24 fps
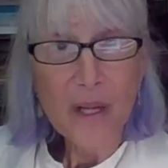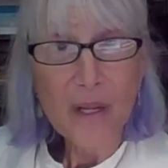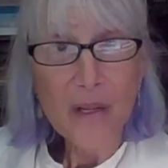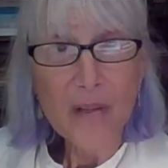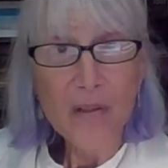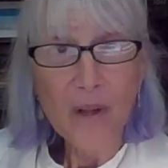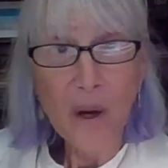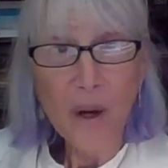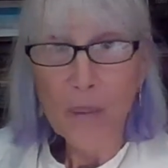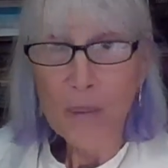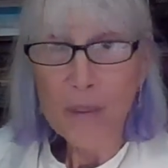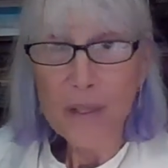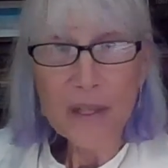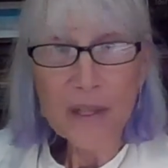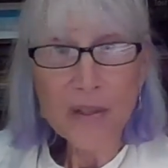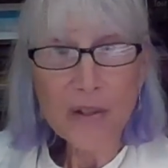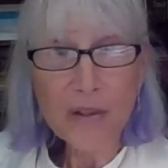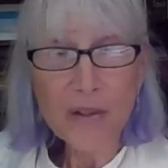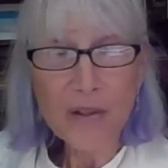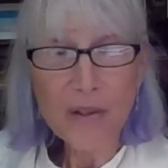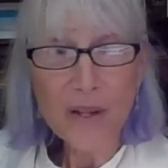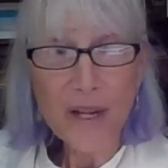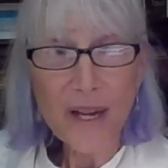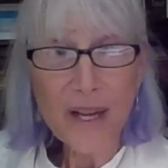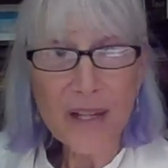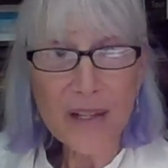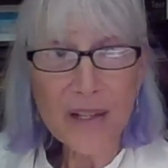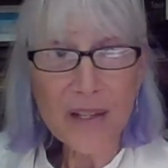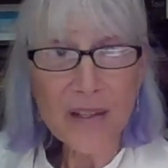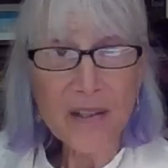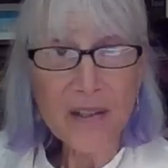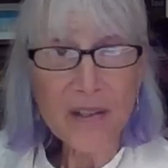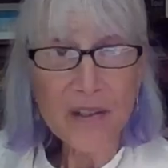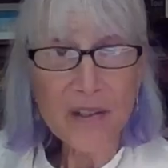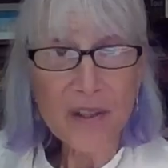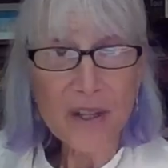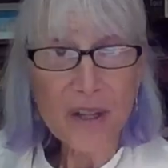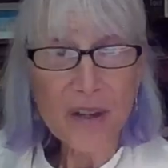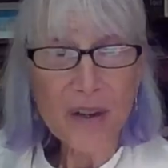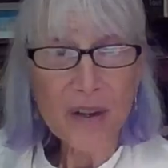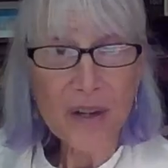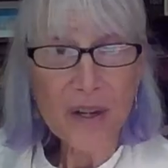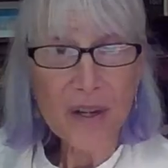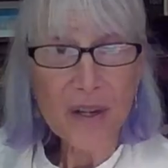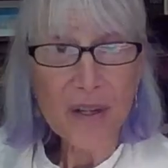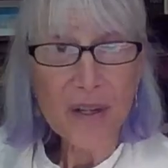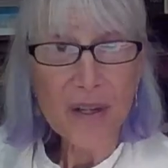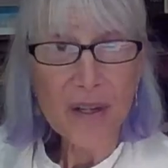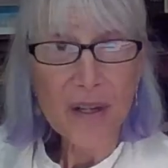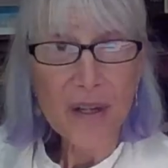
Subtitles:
Nobody's trained in this area,